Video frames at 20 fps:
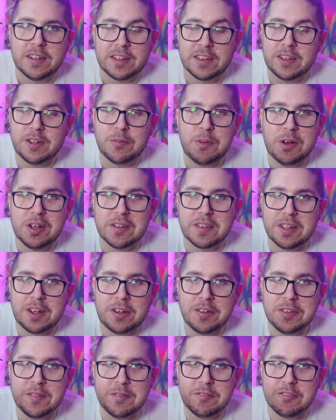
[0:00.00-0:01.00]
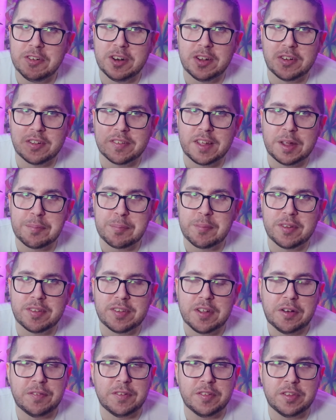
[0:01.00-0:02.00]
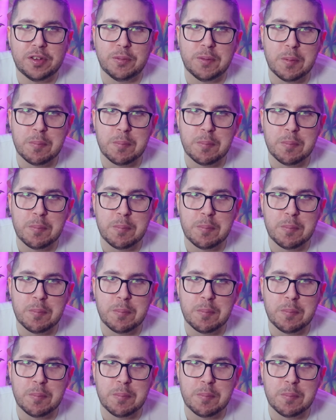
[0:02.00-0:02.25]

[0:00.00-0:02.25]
And I didn't realise that myself until